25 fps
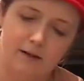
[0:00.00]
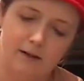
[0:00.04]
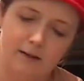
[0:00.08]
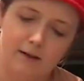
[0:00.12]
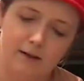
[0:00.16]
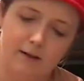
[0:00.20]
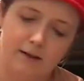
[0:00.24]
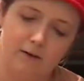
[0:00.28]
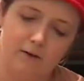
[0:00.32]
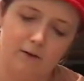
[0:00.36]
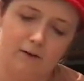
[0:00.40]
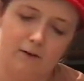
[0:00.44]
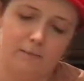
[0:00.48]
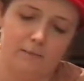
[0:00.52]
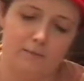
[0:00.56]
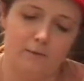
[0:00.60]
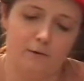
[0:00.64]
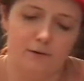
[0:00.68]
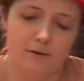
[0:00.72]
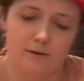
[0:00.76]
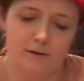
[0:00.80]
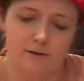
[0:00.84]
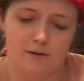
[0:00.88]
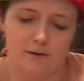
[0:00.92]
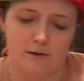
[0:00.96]
and then you're going to
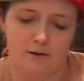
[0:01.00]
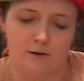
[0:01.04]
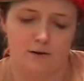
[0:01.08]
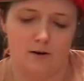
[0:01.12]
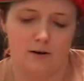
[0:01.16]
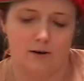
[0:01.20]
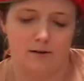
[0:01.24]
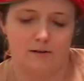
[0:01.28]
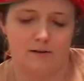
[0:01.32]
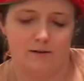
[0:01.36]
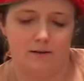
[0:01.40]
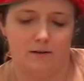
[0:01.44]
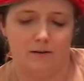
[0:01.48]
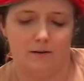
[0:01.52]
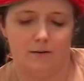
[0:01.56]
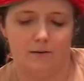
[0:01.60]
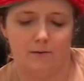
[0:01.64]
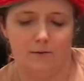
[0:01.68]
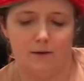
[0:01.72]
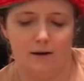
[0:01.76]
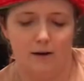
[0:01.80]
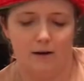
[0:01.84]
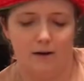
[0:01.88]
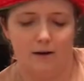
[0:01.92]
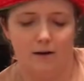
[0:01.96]
pull this across the other
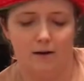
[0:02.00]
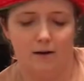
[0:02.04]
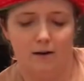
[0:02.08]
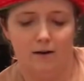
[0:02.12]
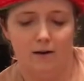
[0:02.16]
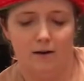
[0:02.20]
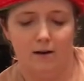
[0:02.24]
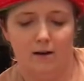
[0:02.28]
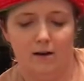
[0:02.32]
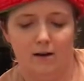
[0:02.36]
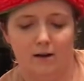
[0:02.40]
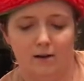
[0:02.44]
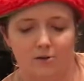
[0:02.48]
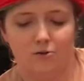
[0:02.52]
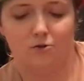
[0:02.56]
way and